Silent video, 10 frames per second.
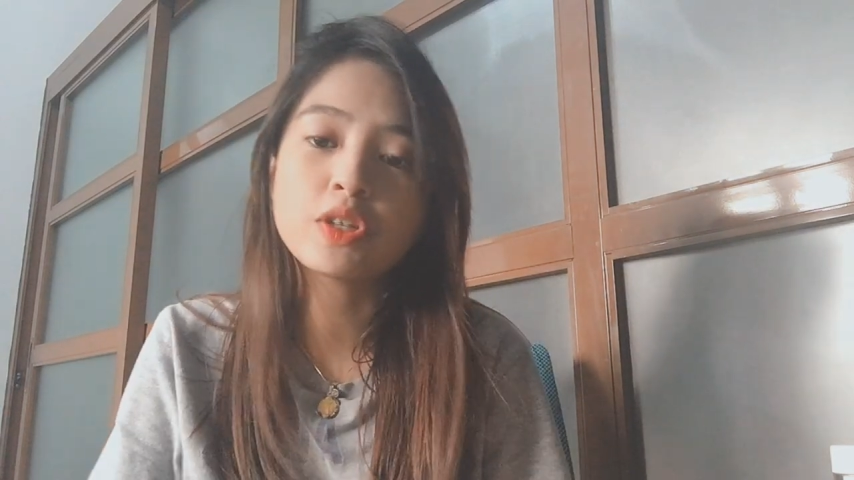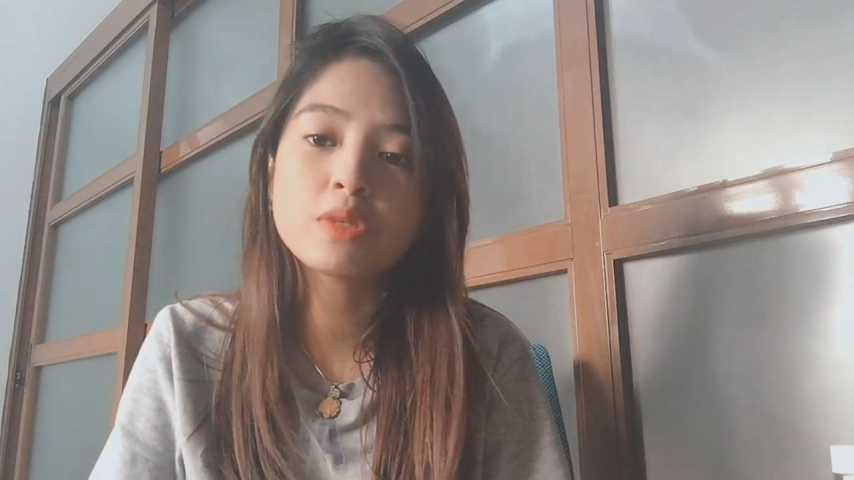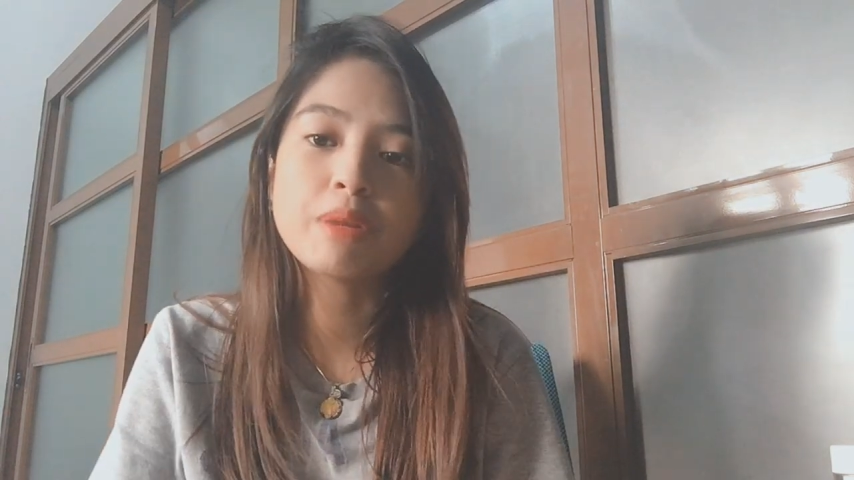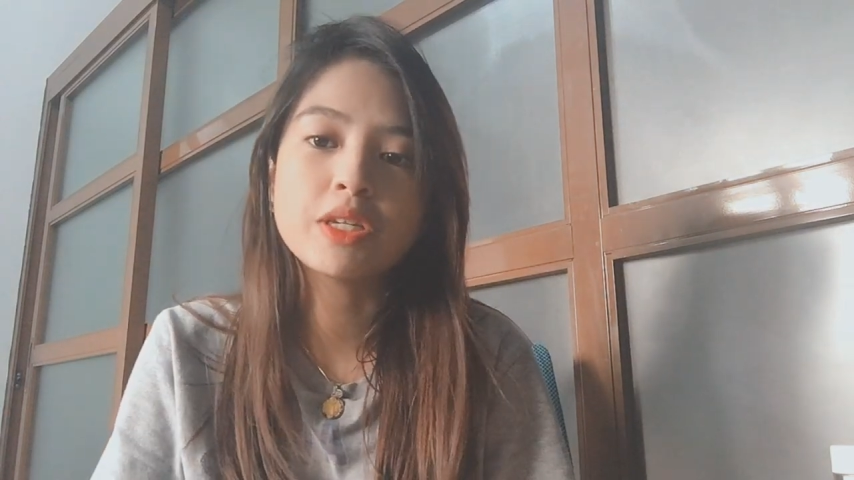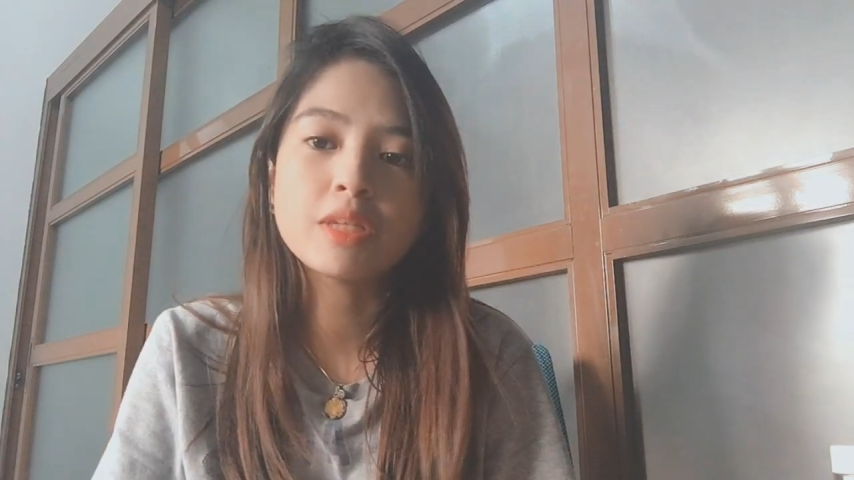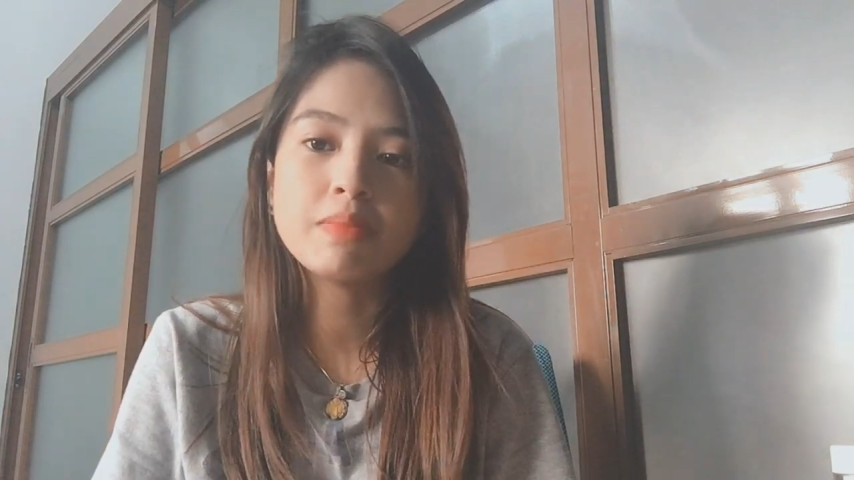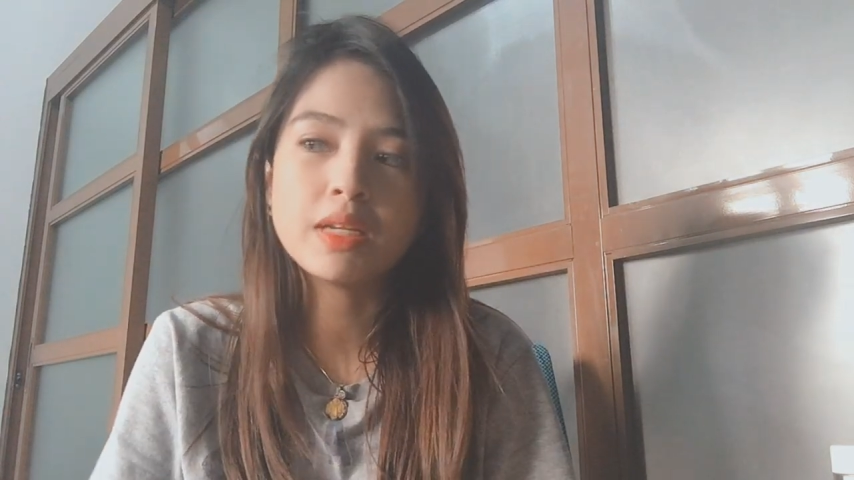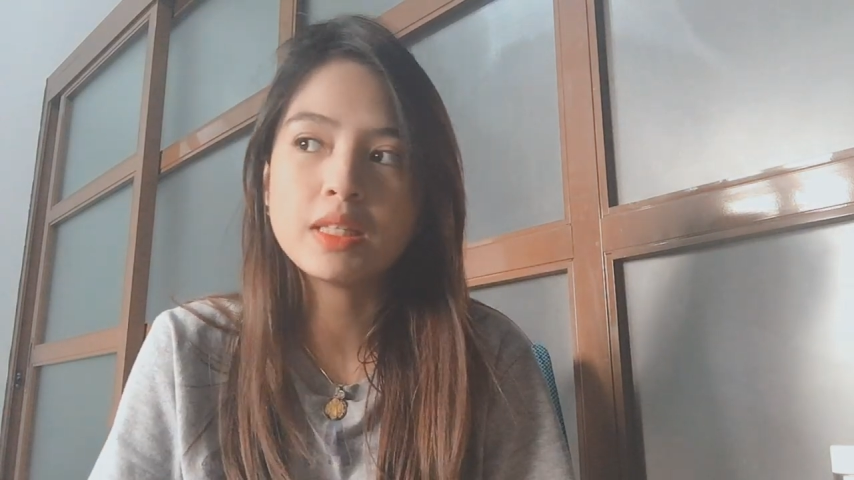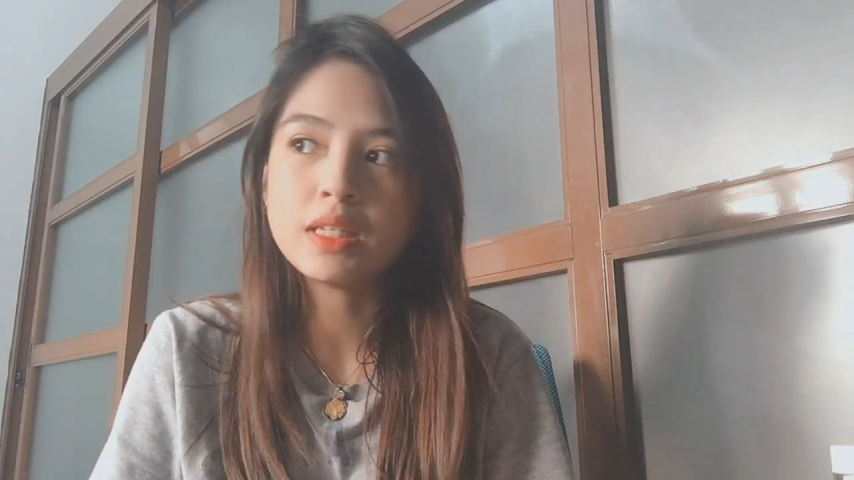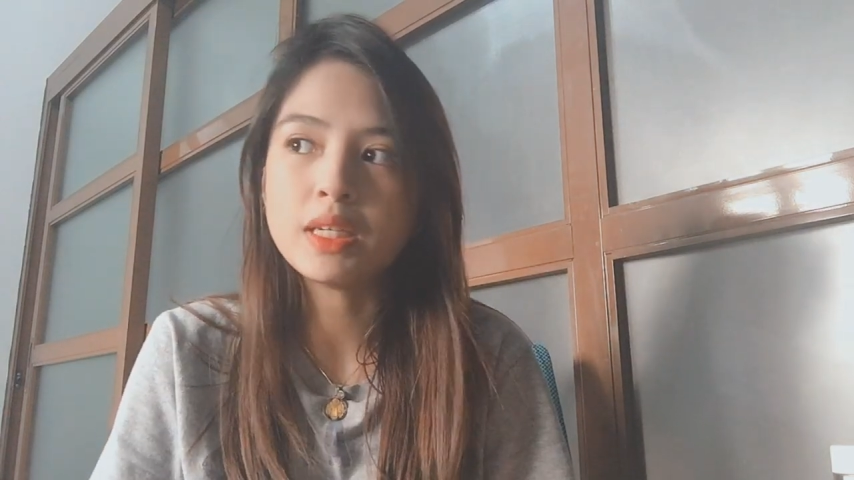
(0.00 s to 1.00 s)

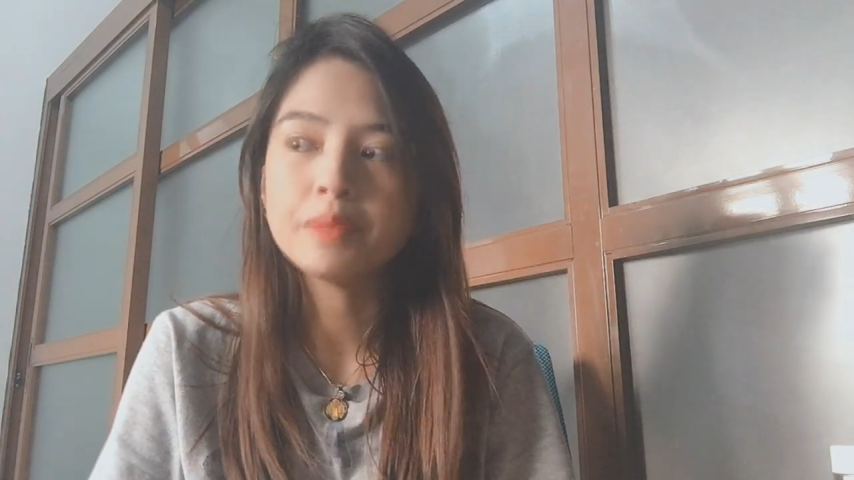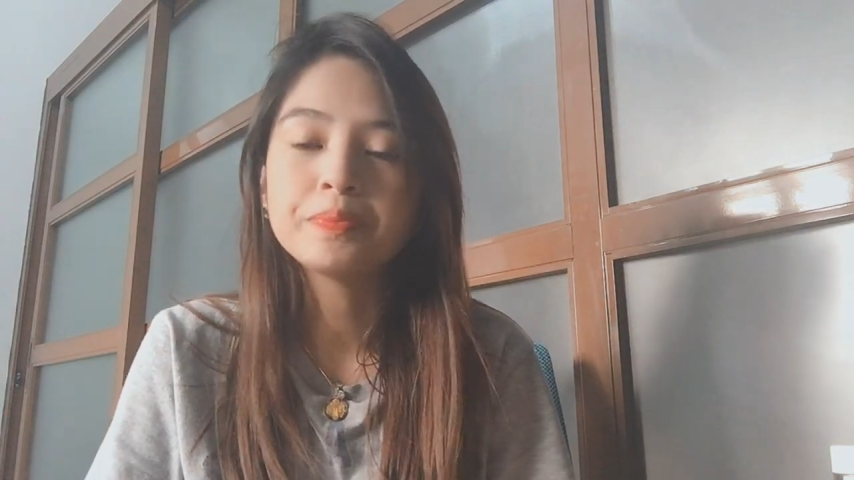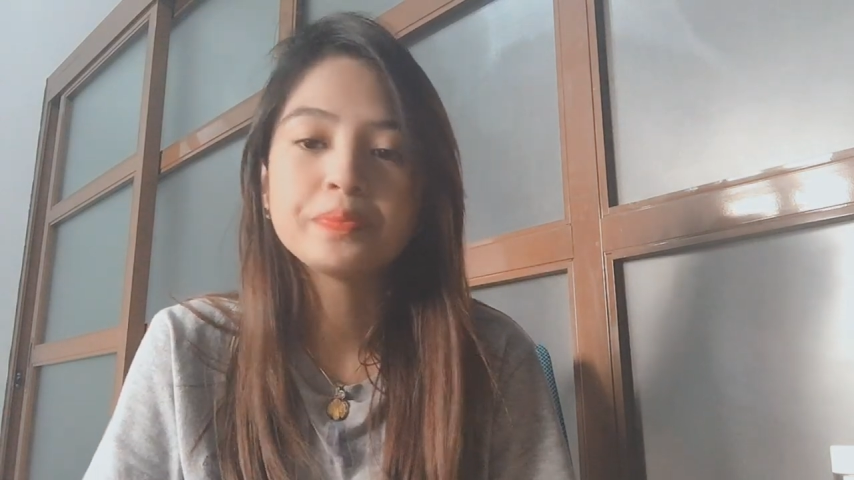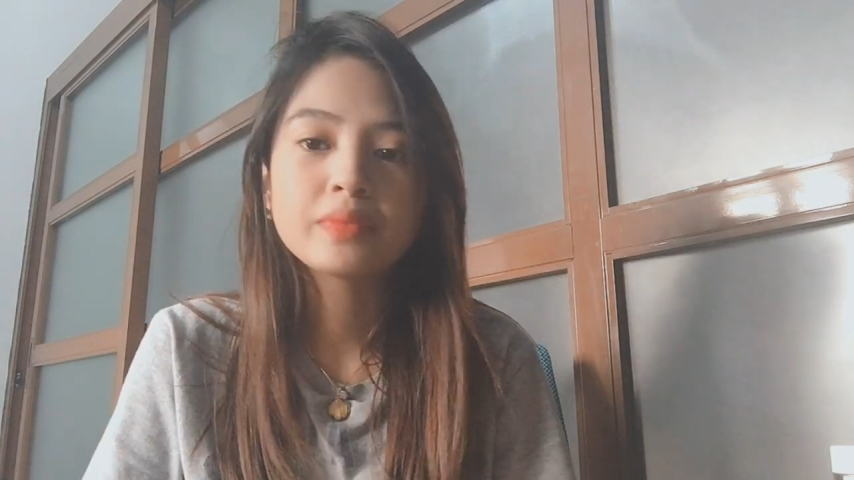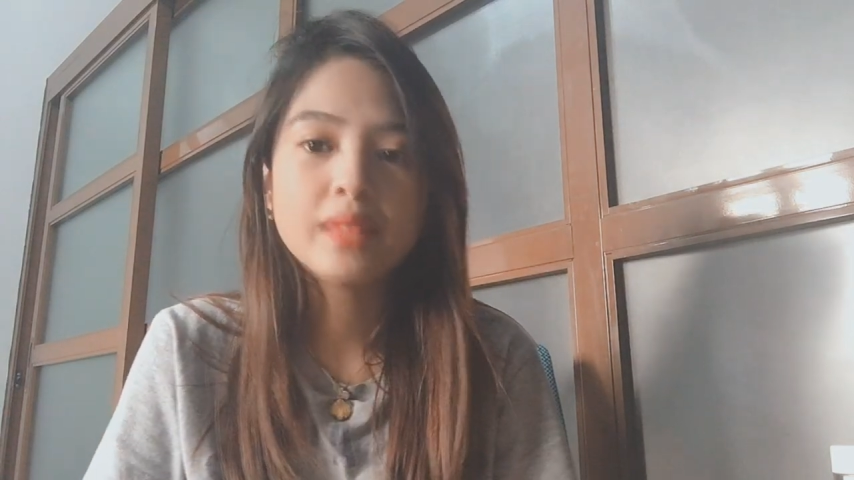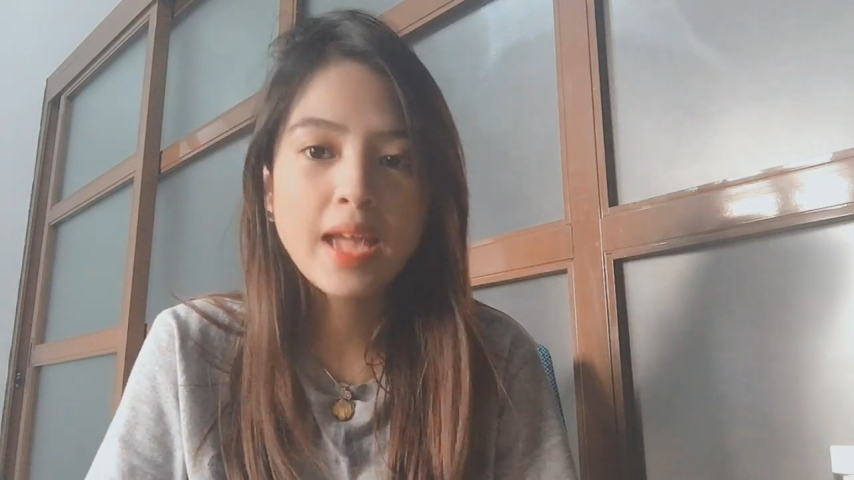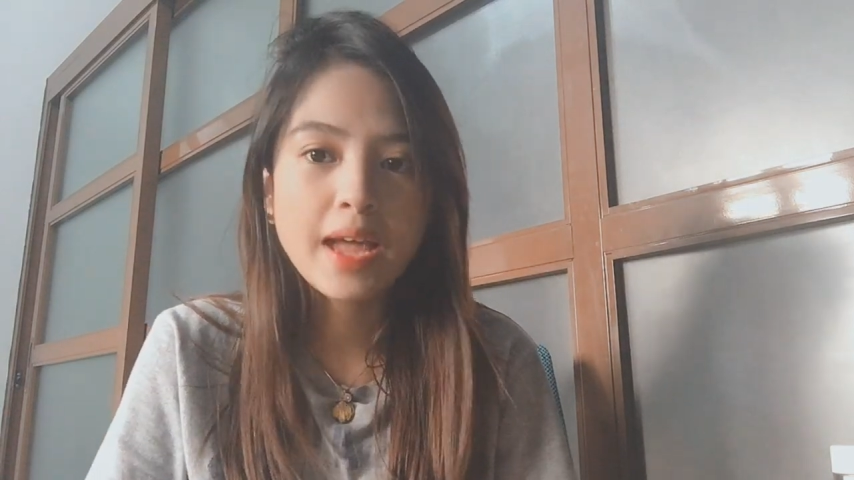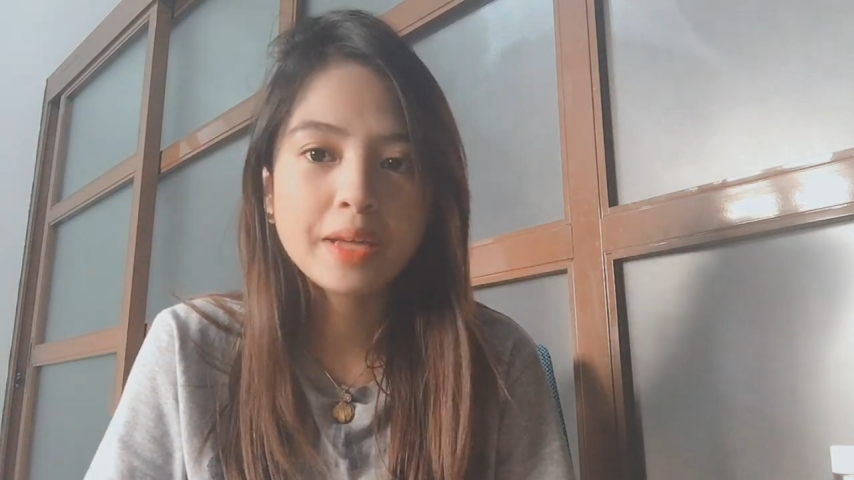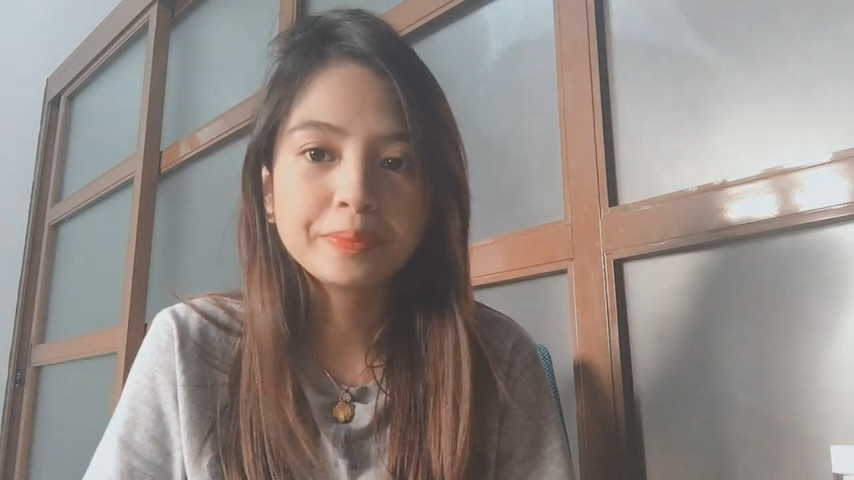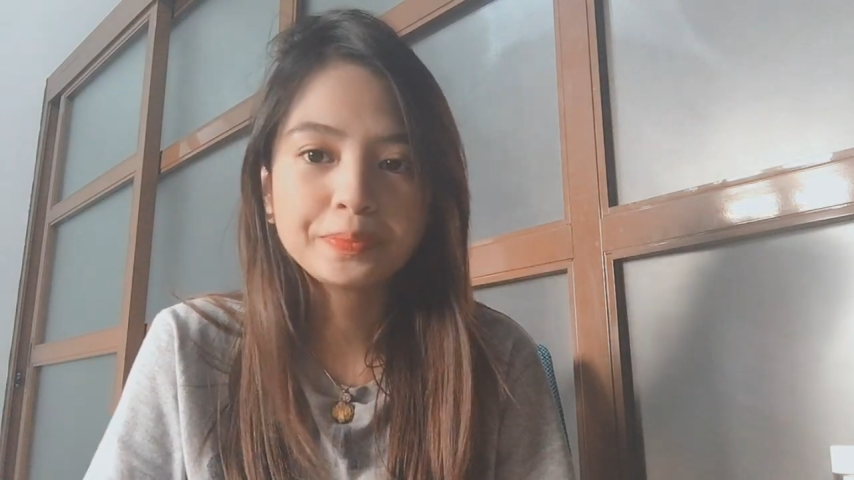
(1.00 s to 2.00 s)
responsibility
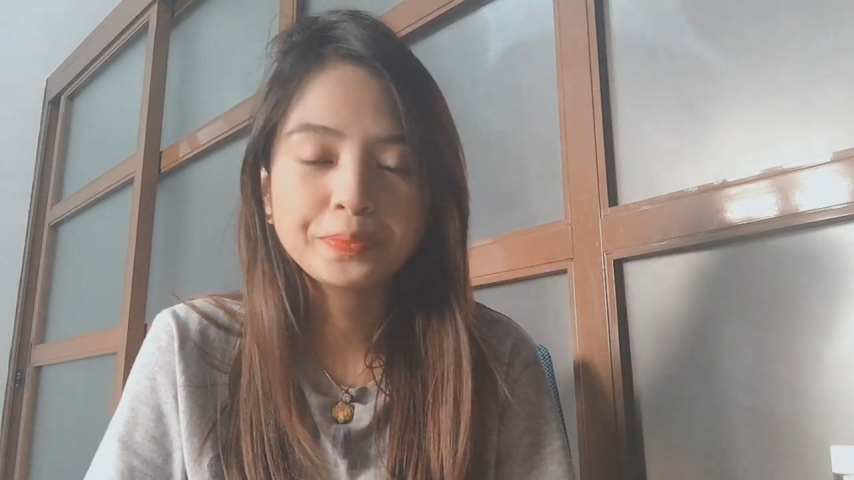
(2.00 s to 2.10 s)
na